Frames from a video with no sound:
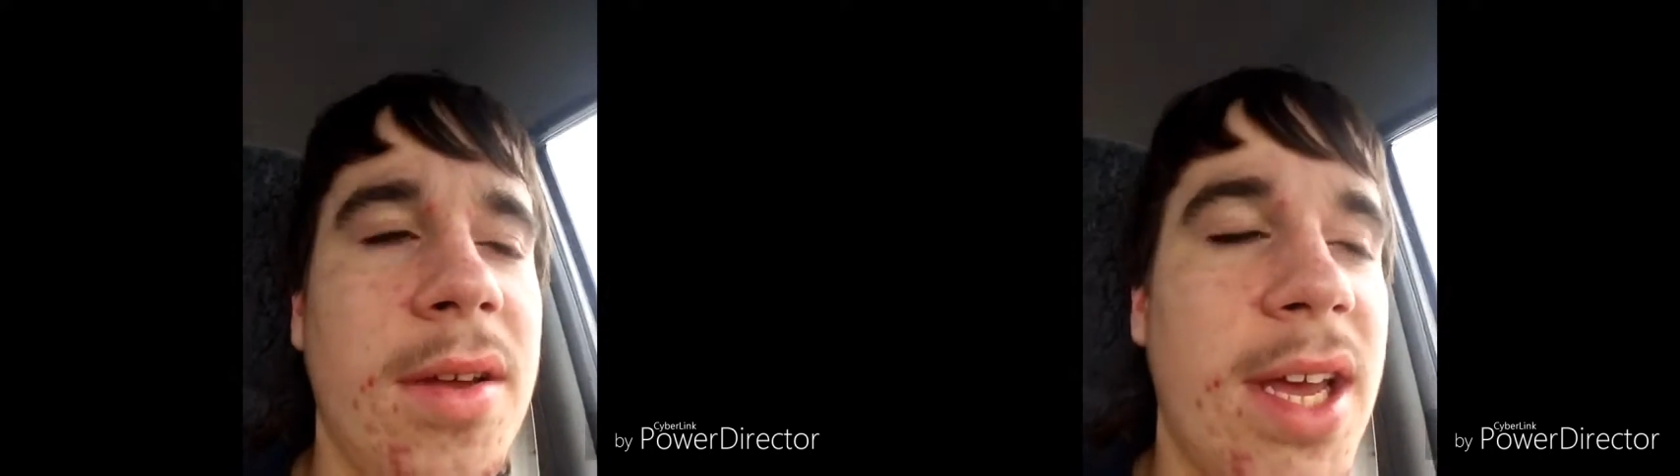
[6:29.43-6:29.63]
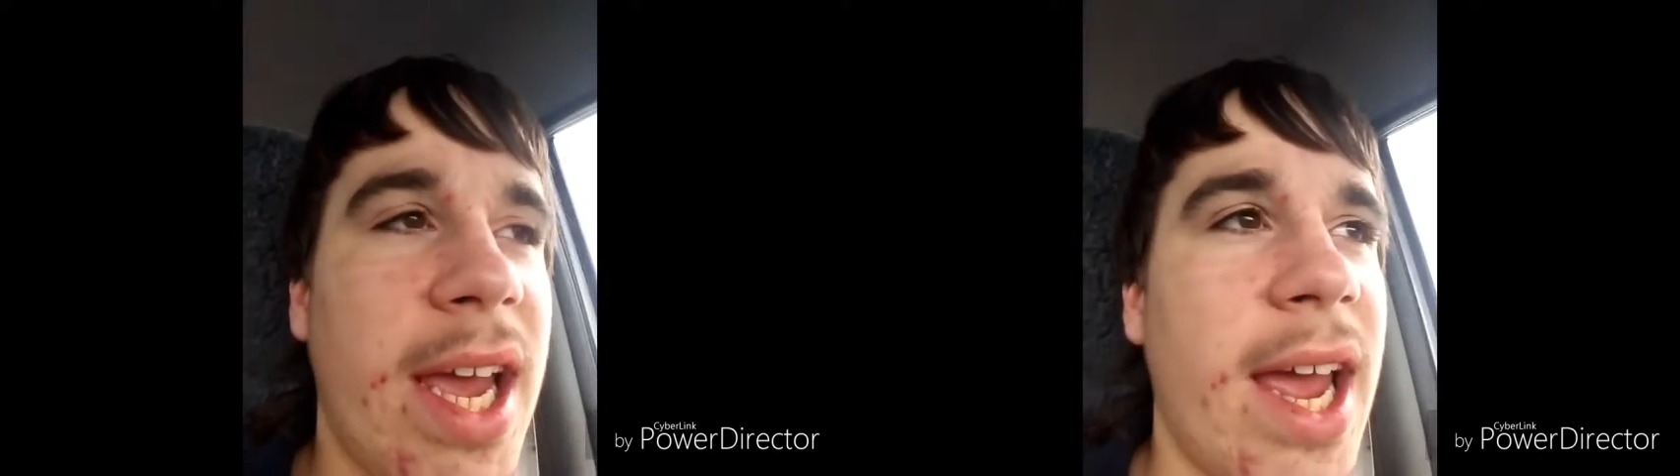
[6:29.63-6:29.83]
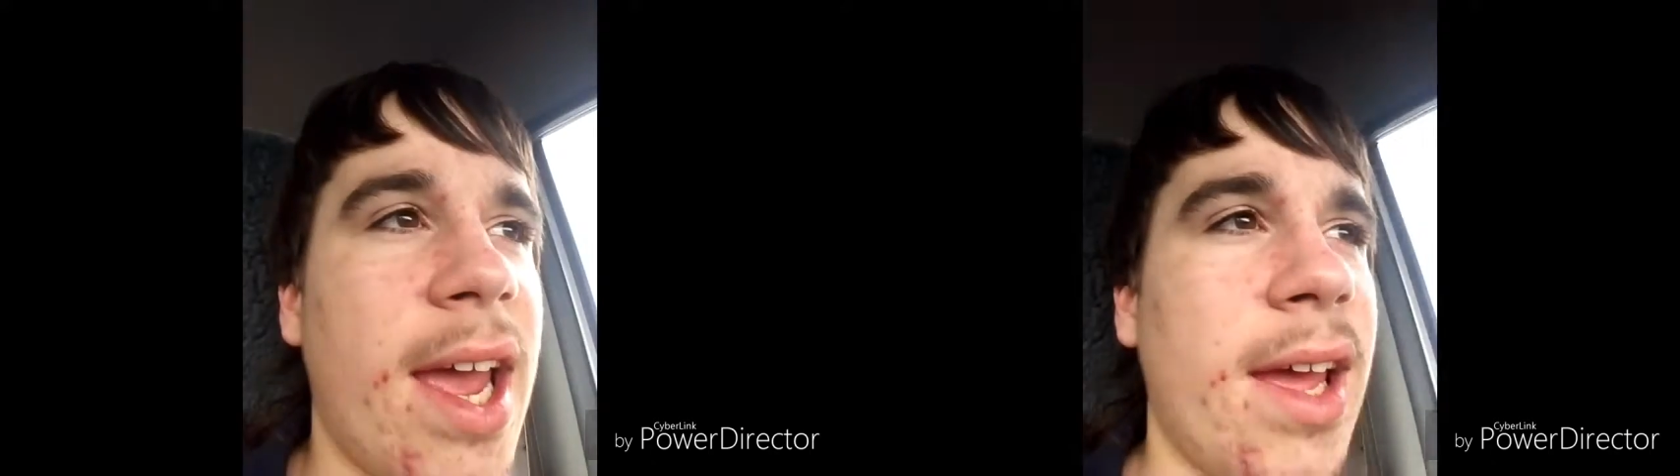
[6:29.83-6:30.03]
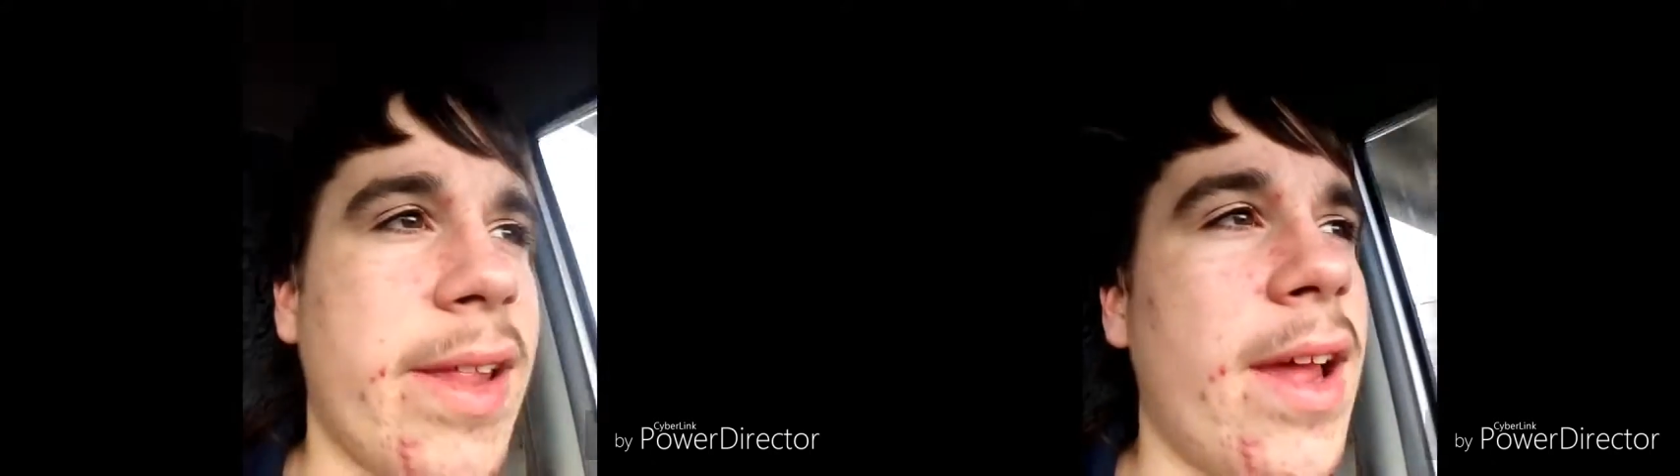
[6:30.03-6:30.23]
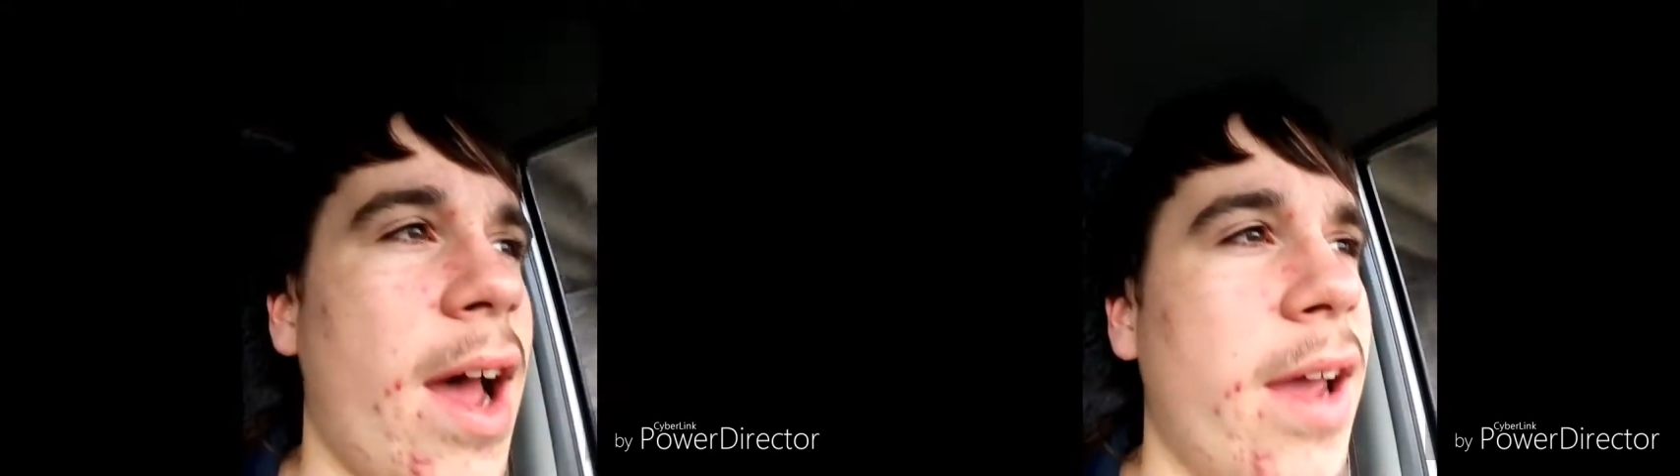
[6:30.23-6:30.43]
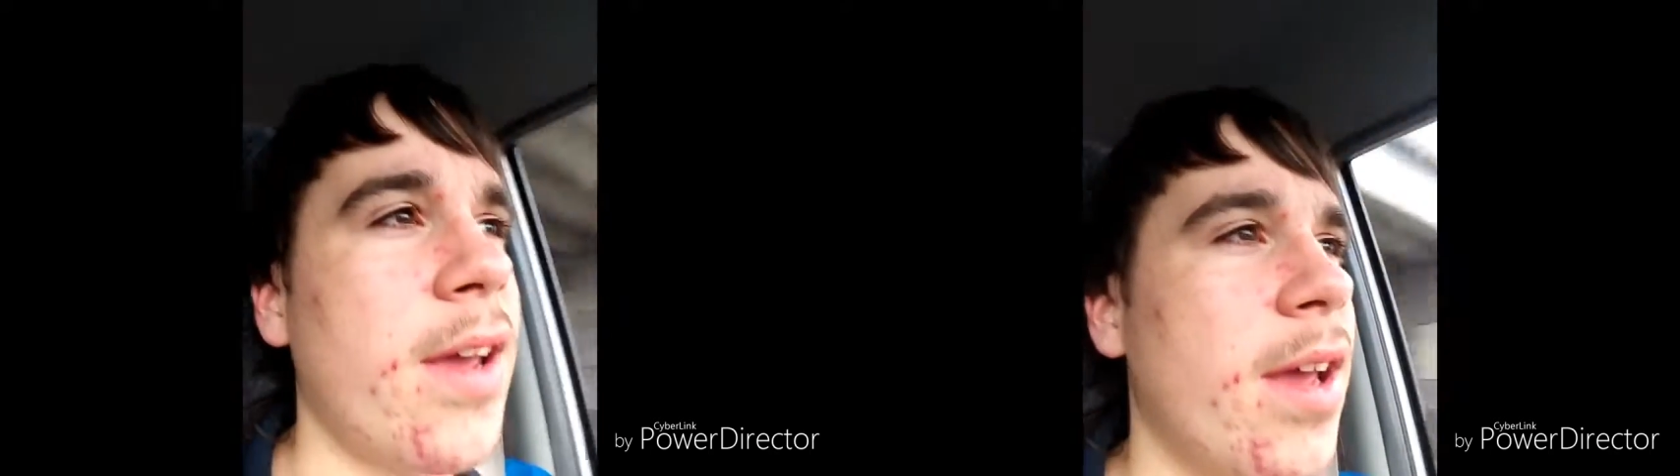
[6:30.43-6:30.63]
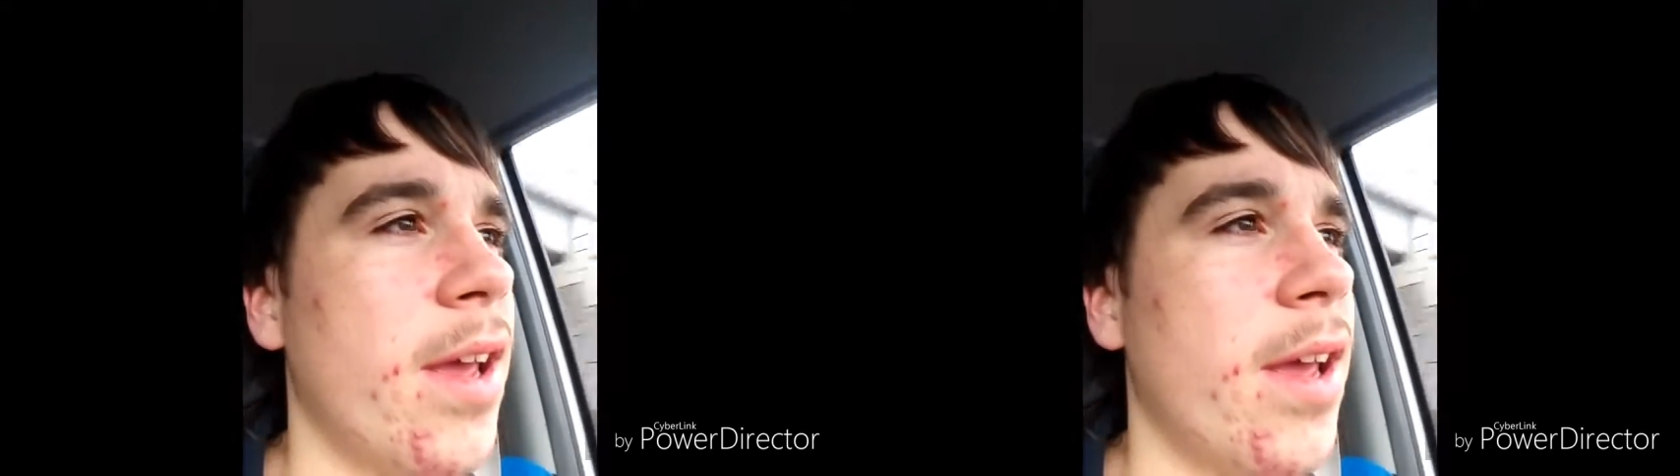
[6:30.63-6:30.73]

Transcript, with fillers: Uh, so